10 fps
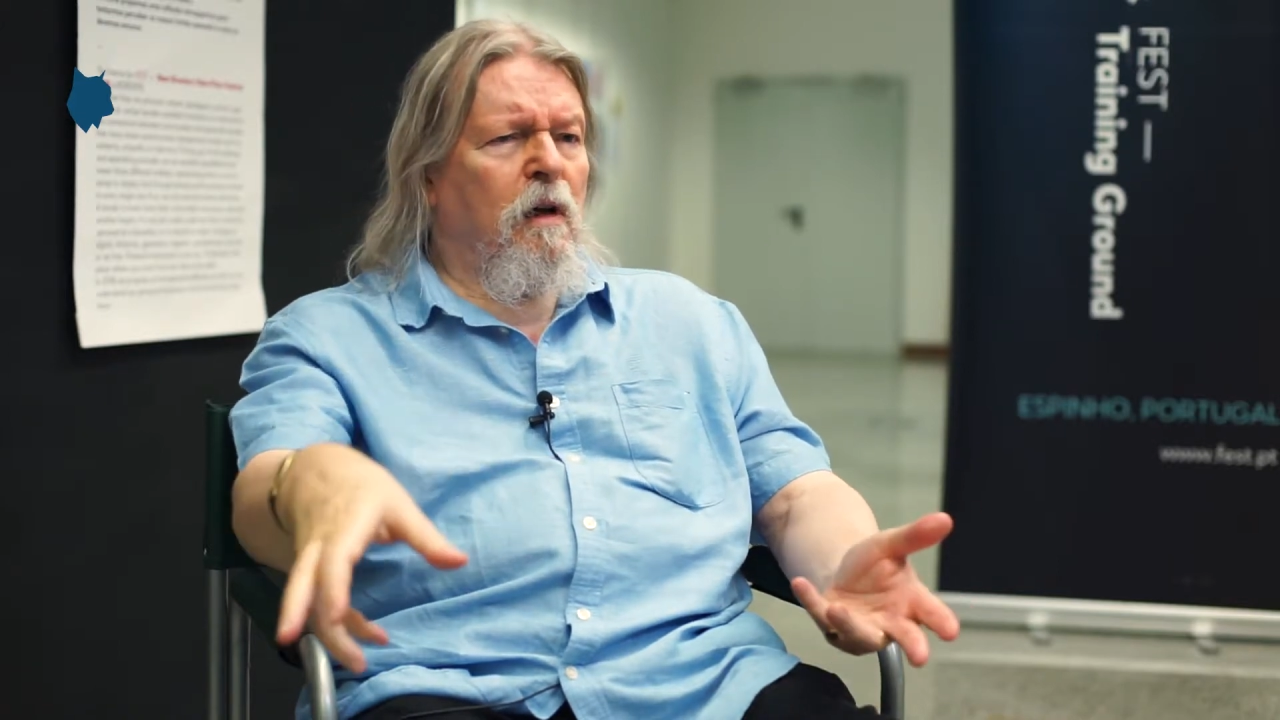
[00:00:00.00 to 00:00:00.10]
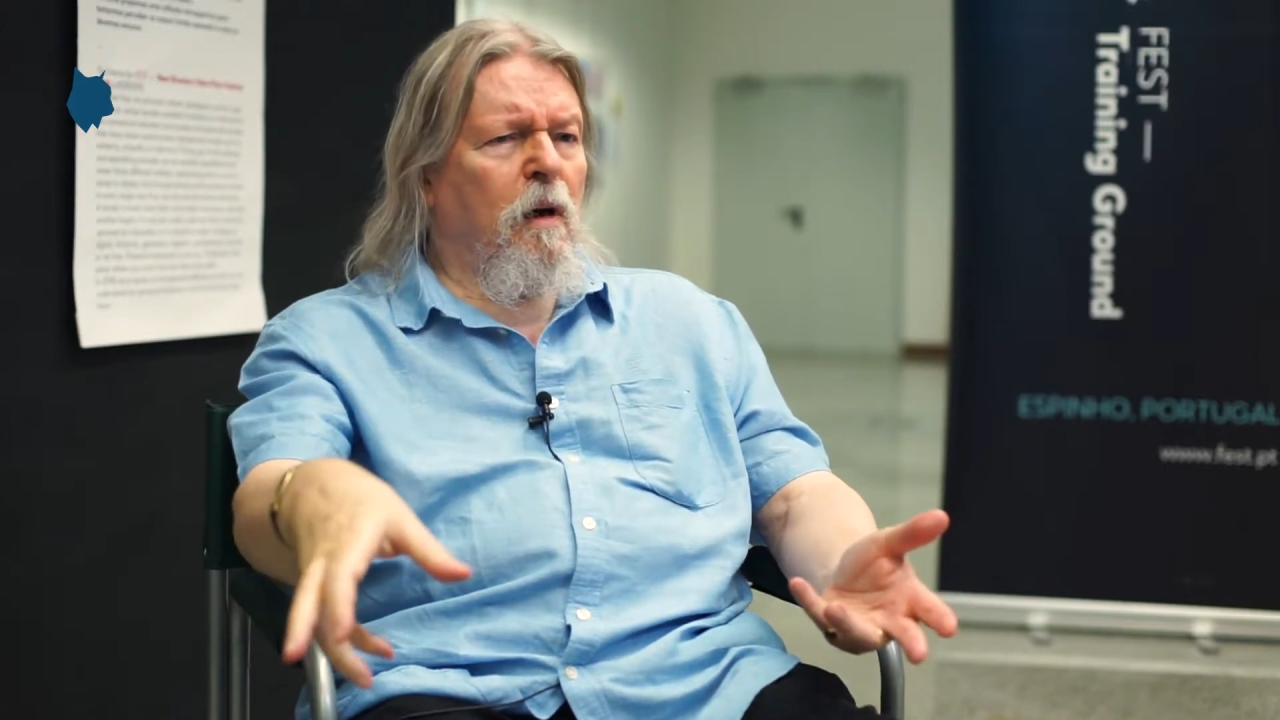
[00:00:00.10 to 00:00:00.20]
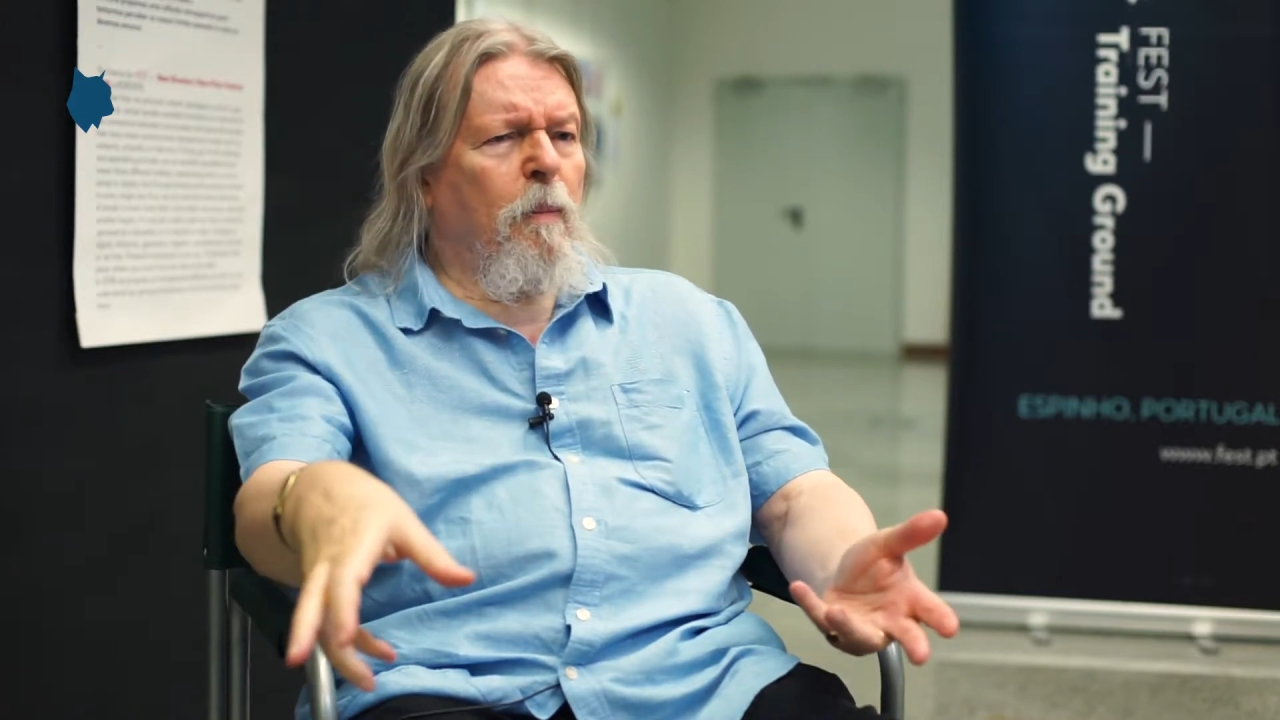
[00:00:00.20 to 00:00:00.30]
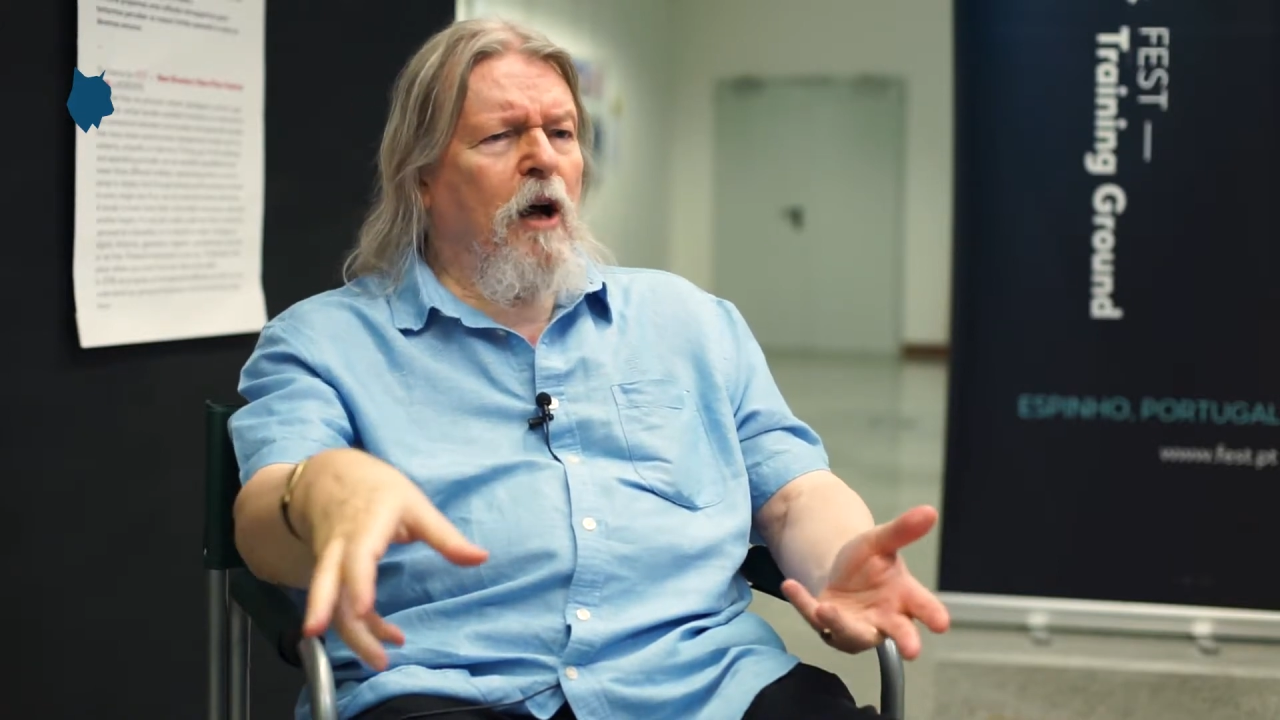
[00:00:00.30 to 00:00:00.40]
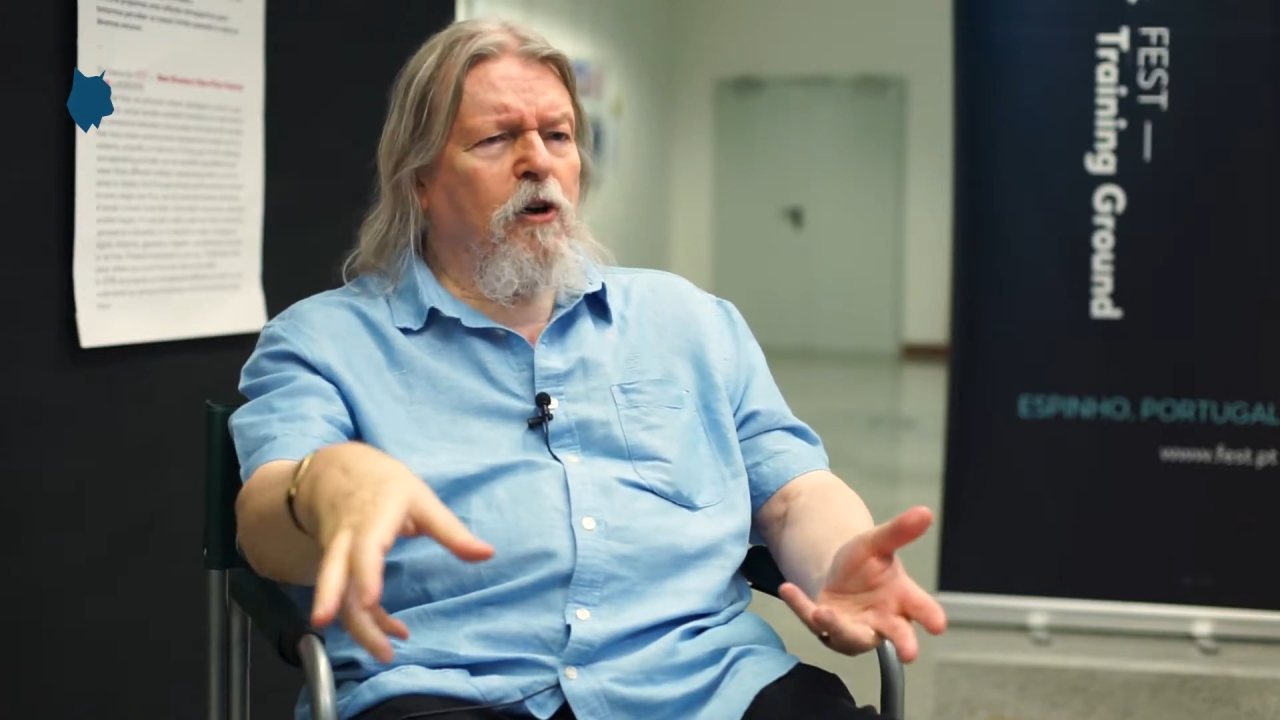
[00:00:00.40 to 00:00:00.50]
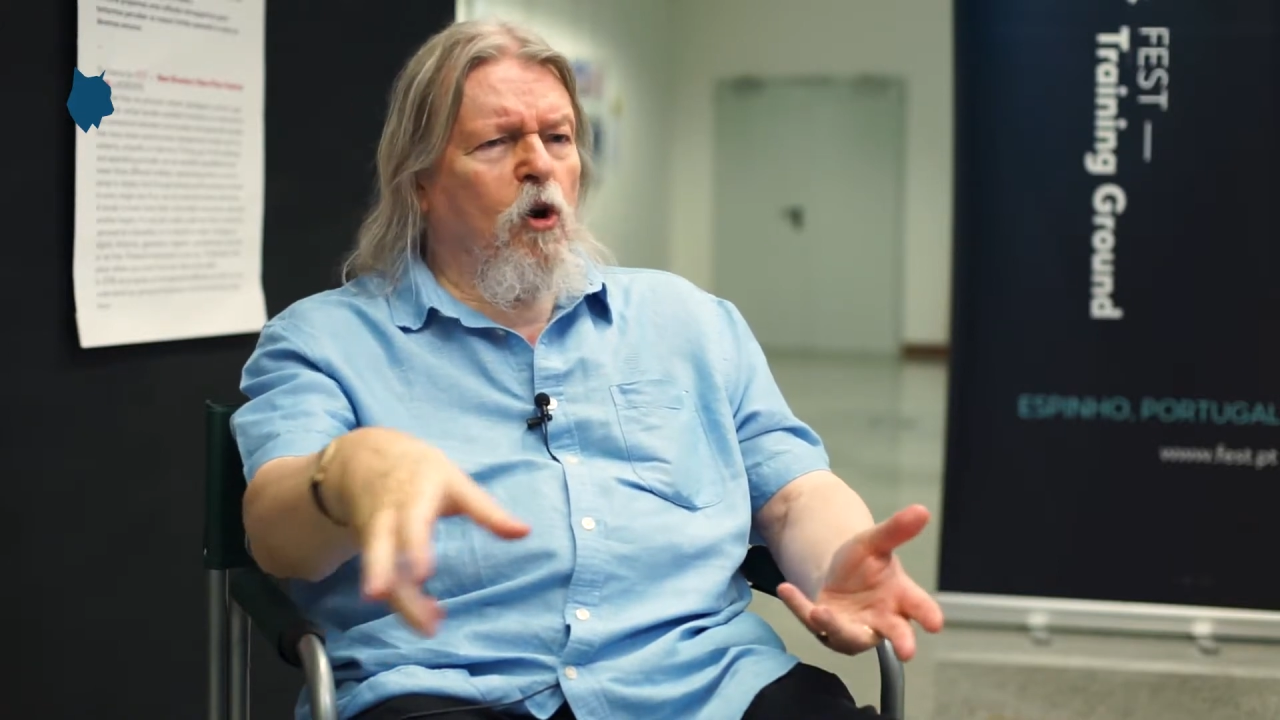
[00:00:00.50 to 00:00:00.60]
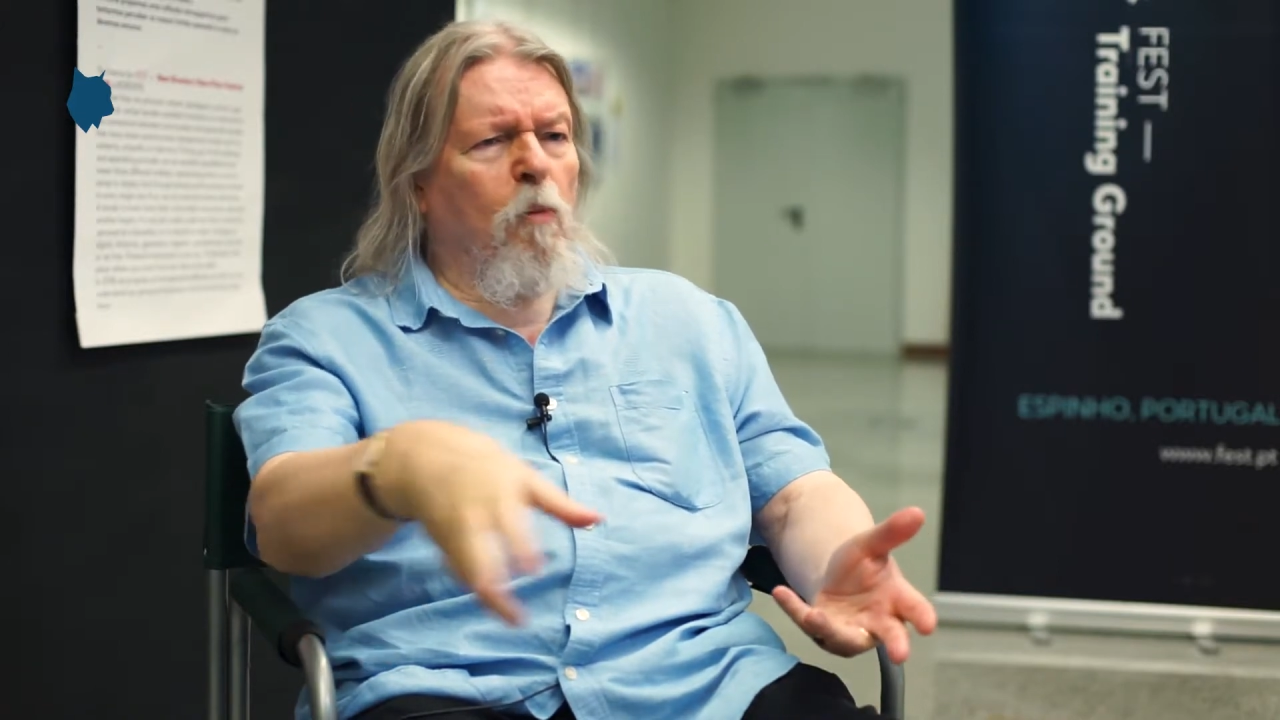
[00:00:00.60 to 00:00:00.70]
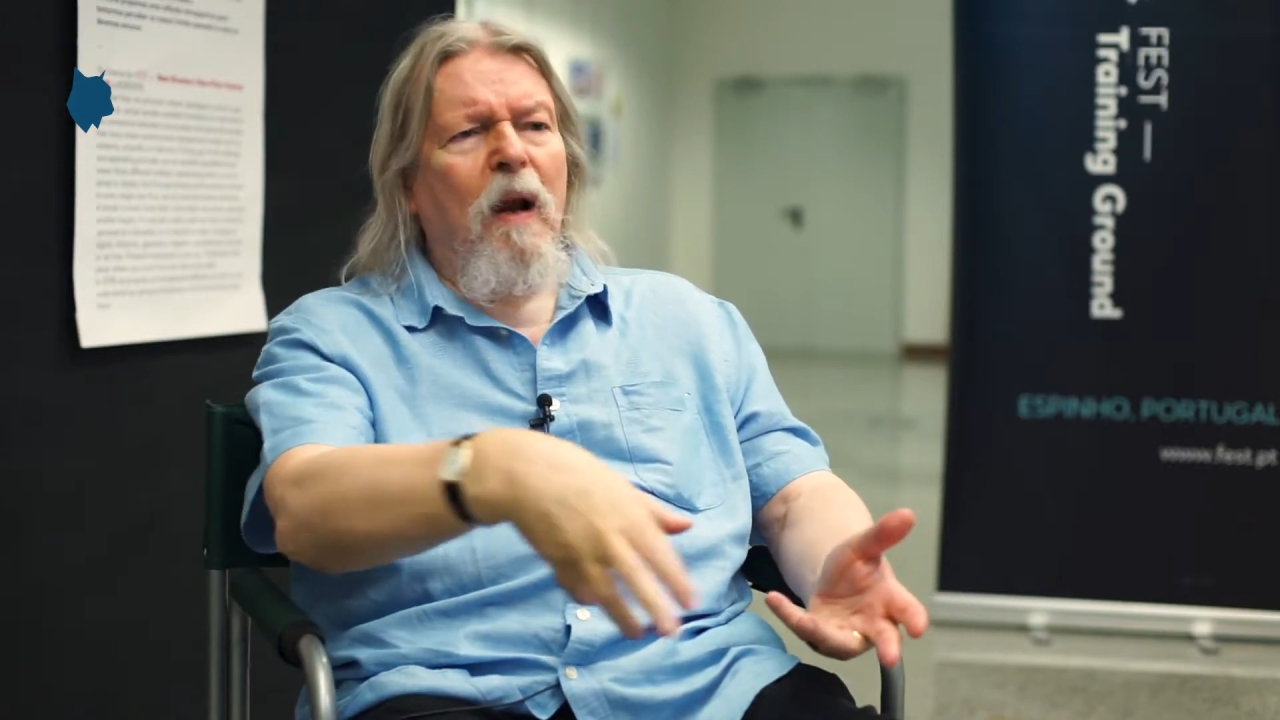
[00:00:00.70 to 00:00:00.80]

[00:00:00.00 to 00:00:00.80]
about your